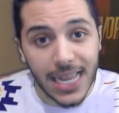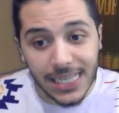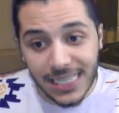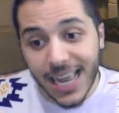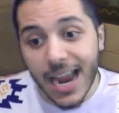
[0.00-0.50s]
in
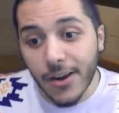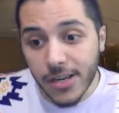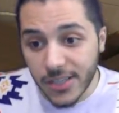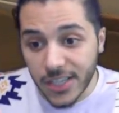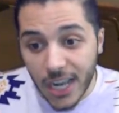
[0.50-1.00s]

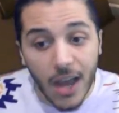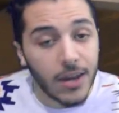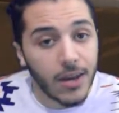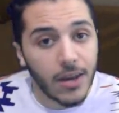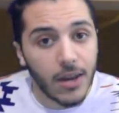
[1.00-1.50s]
Azaria's
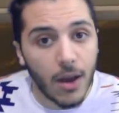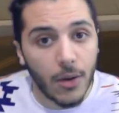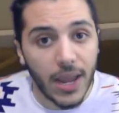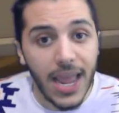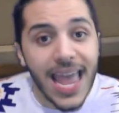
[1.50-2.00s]
gun,
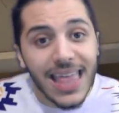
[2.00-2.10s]
okay?